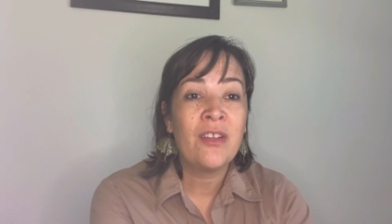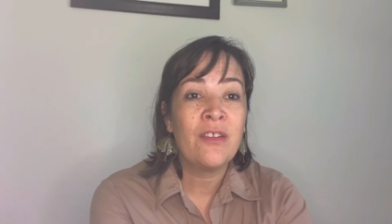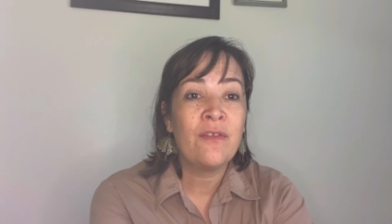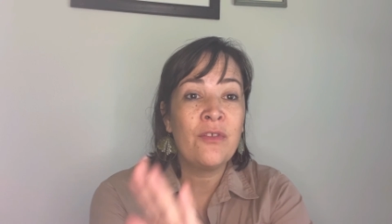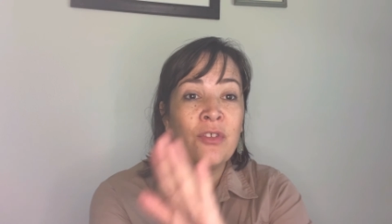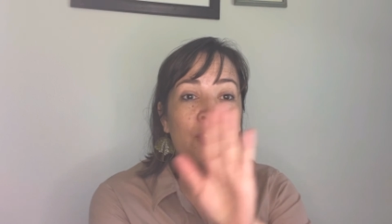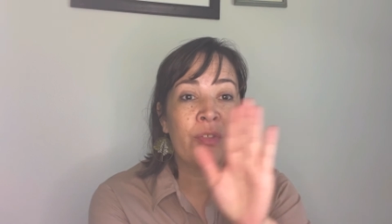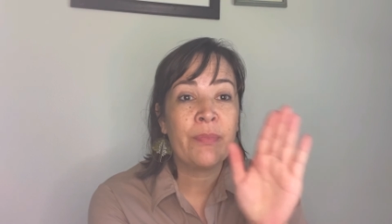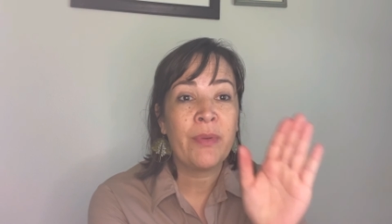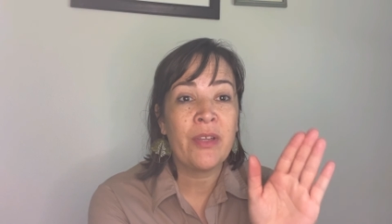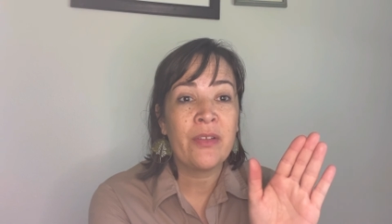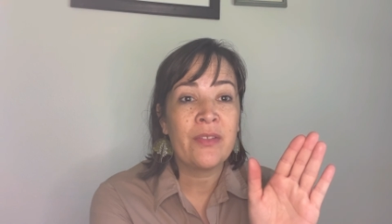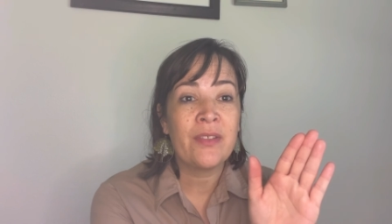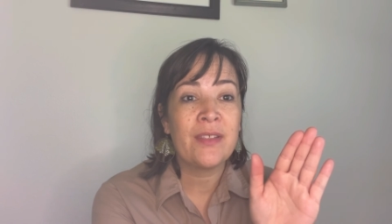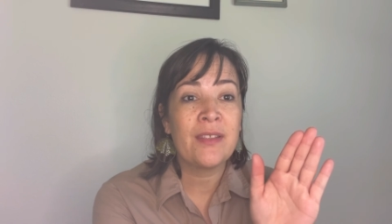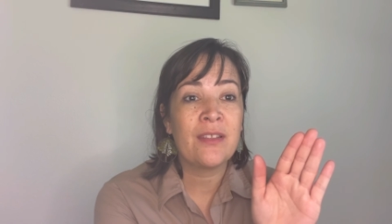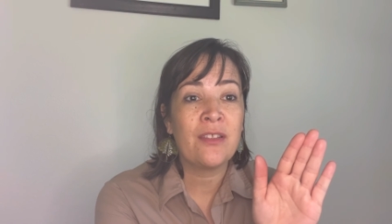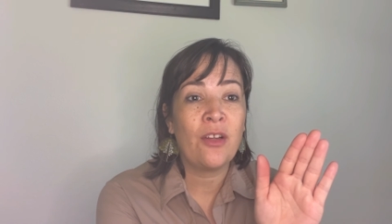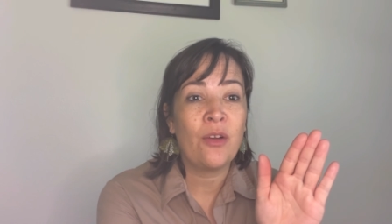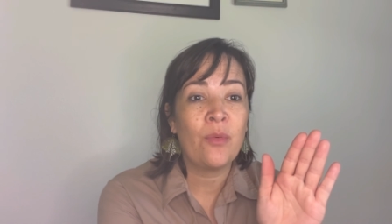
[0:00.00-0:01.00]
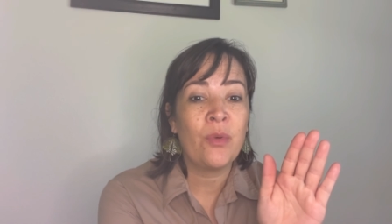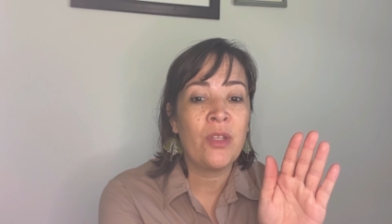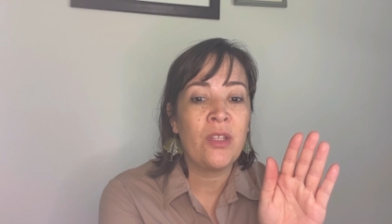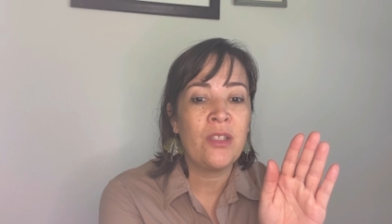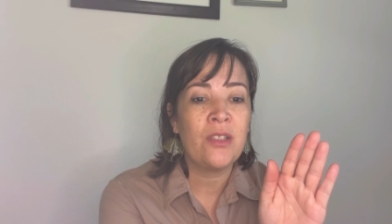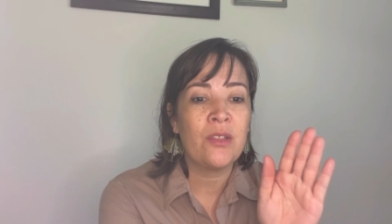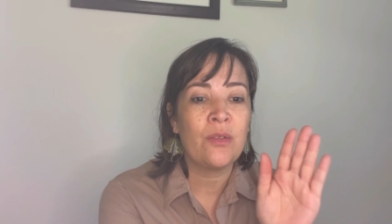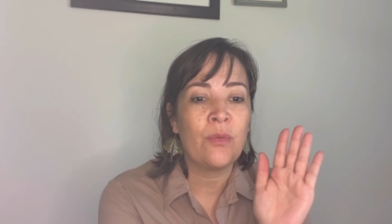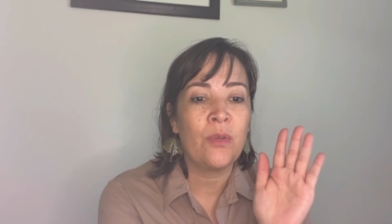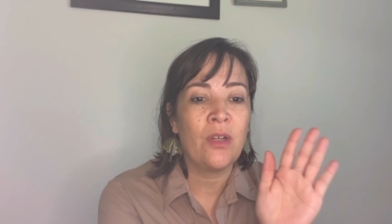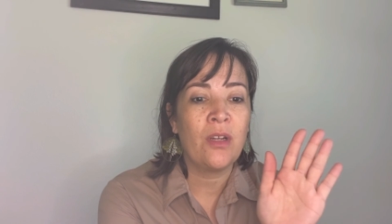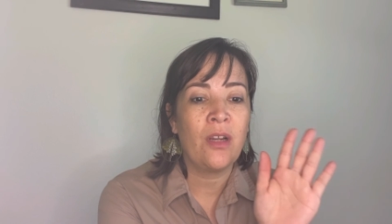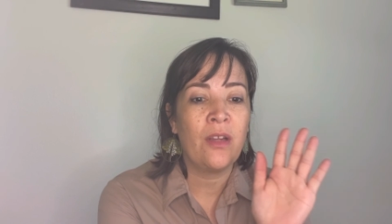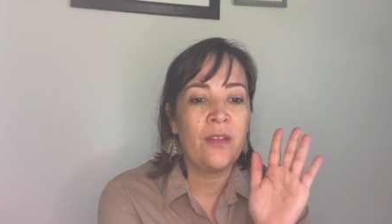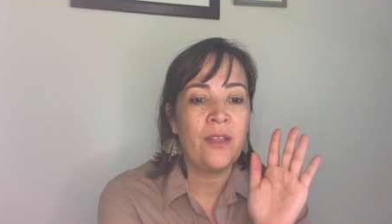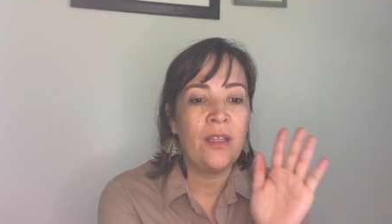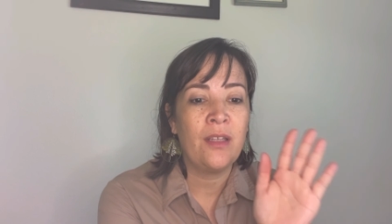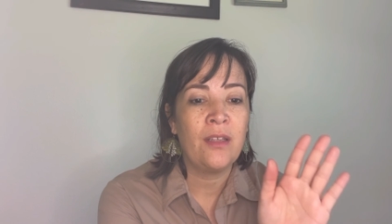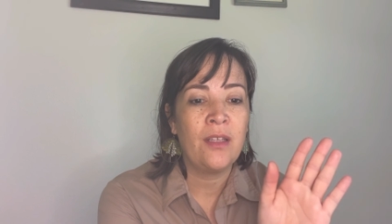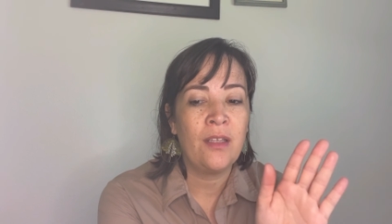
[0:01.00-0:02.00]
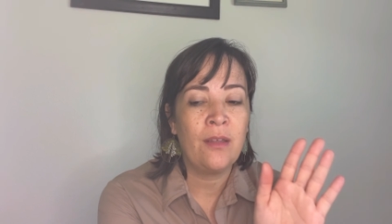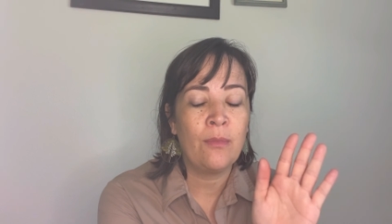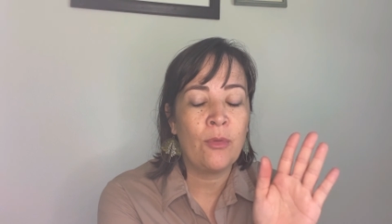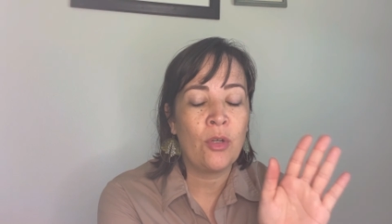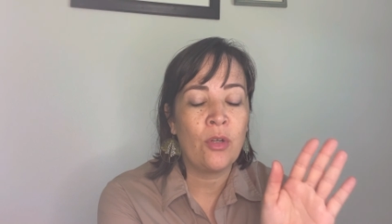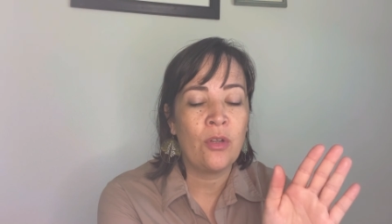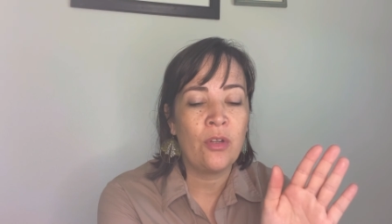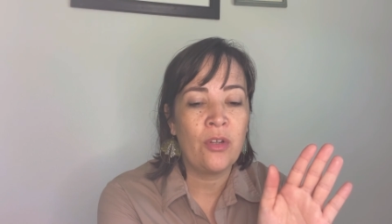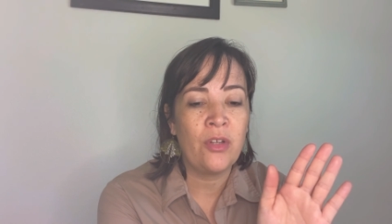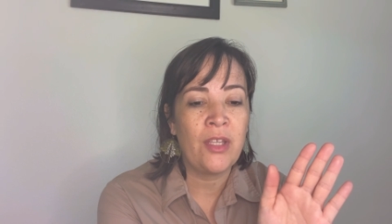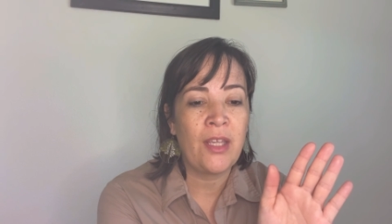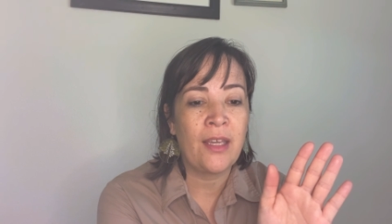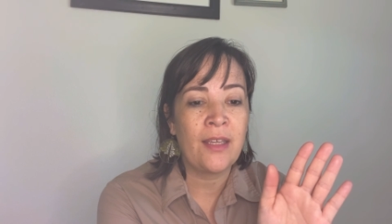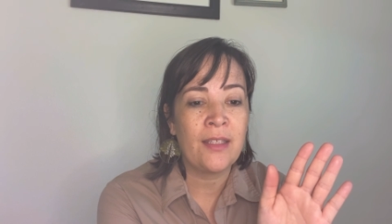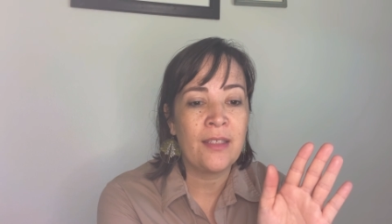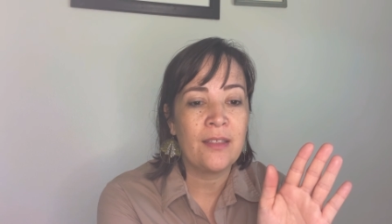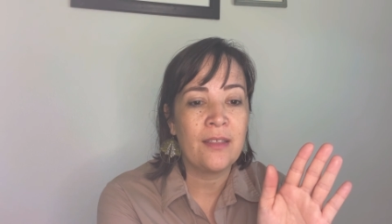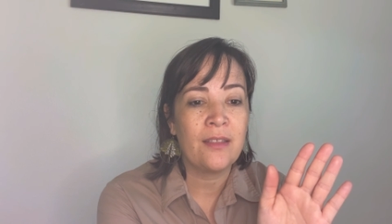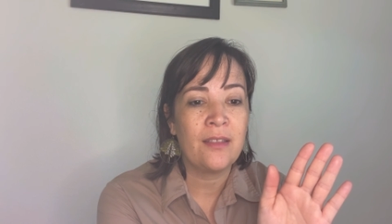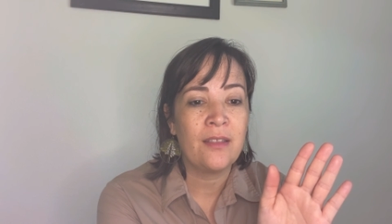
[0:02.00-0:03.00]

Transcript: if your spouse is not willing to work on him or her yet,